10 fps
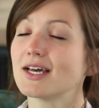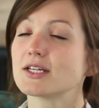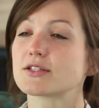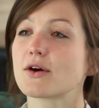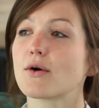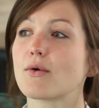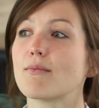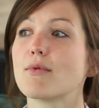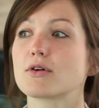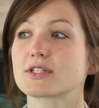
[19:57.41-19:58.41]
So
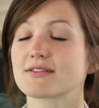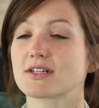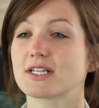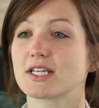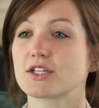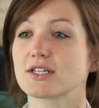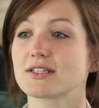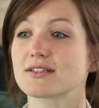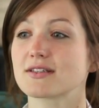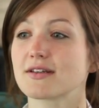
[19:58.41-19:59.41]
most of their
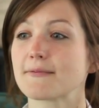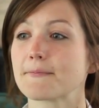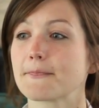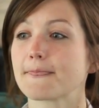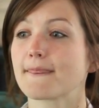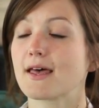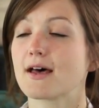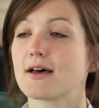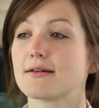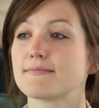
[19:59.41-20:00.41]
dishes,
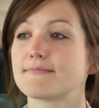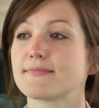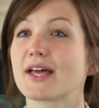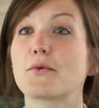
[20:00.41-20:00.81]
like